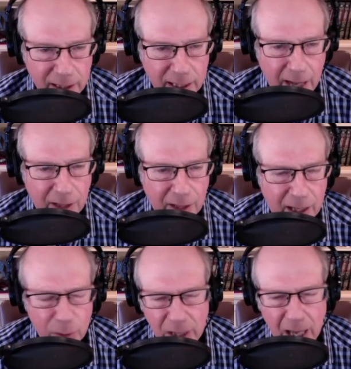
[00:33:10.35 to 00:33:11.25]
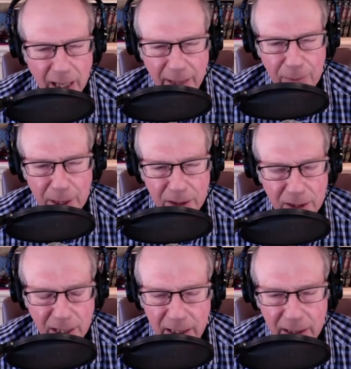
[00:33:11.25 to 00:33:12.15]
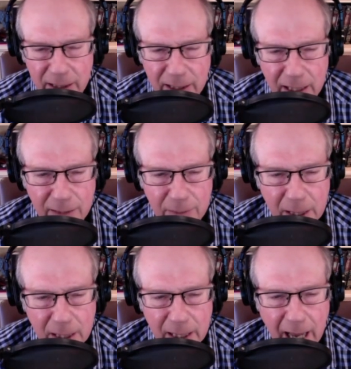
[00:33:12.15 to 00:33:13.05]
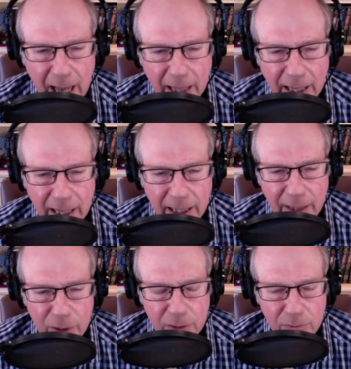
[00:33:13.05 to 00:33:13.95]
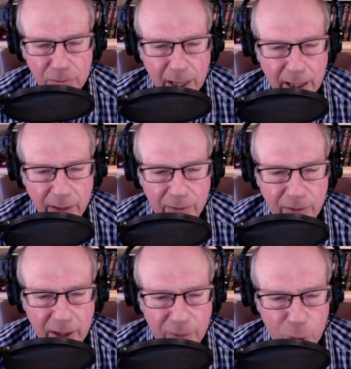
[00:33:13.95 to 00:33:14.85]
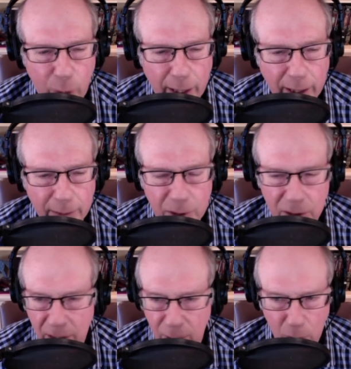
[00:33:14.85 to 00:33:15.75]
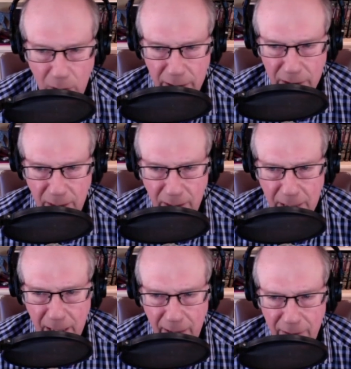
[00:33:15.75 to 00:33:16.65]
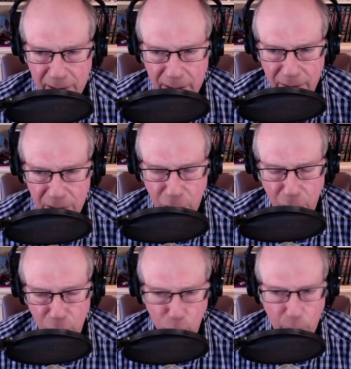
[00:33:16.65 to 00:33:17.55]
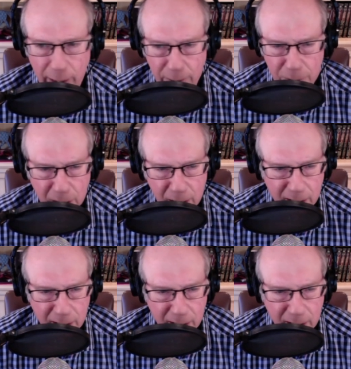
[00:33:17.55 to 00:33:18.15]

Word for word: I think he was on NBC at the time, and, and he was making fun of dweebs and saying, well, at least I'm not on the TV show Dweebs.